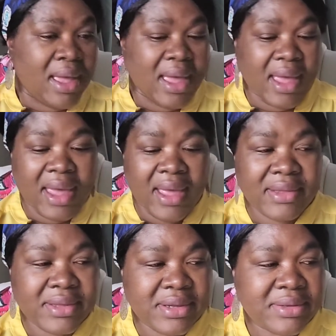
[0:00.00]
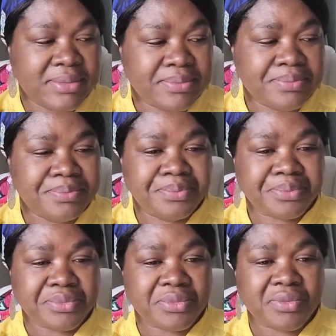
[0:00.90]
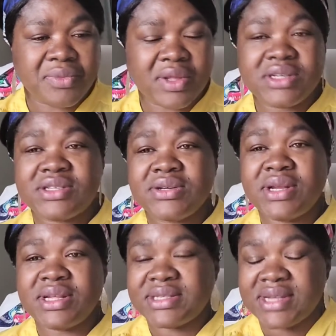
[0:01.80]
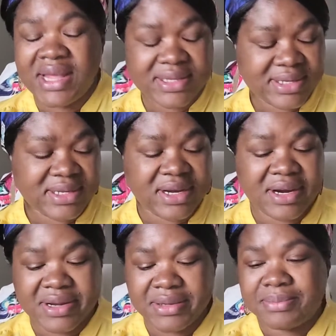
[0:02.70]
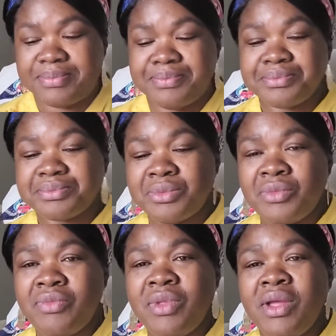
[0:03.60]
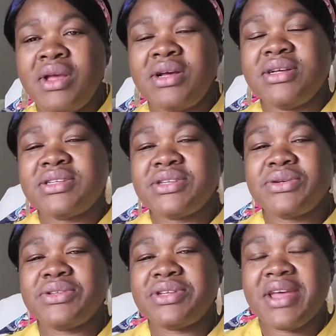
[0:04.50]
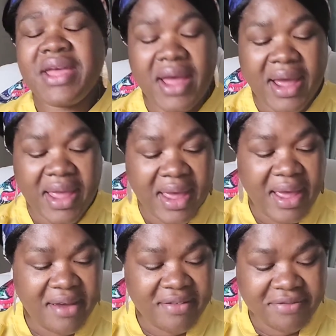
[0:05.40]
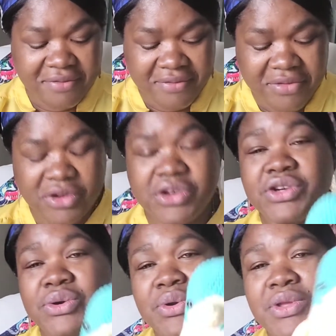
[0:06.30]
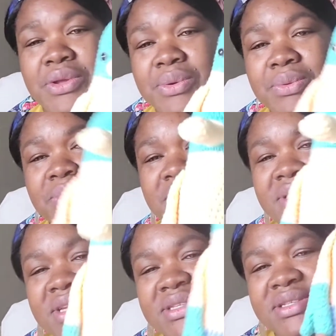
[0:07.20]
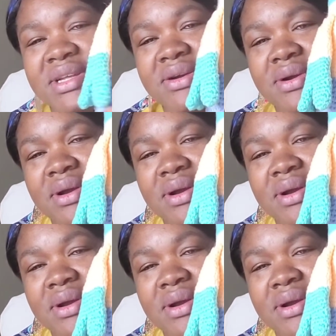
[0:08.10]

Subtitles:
And so let's get started. So today I have to show you this duck.